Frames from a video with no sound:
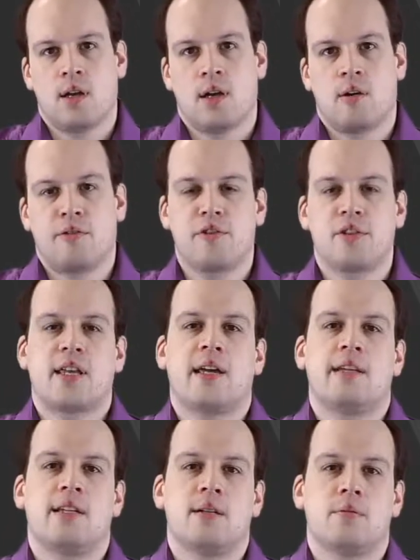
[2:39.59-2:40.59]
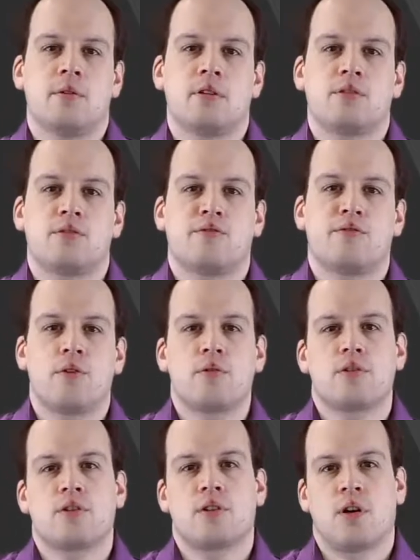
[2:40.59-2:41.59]
our first idea was to
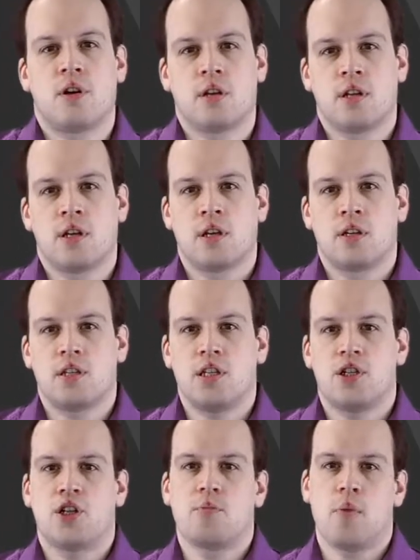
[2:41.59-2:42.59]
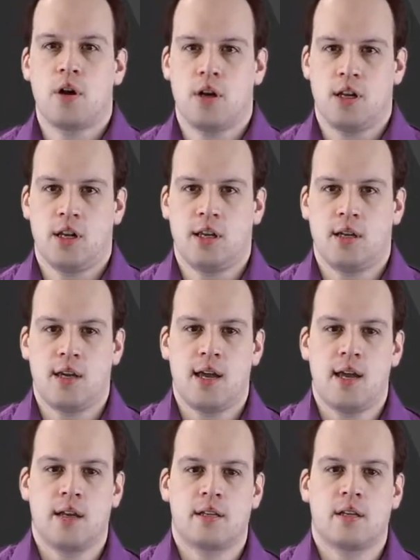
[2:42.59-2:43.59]
focus on teaching modeling and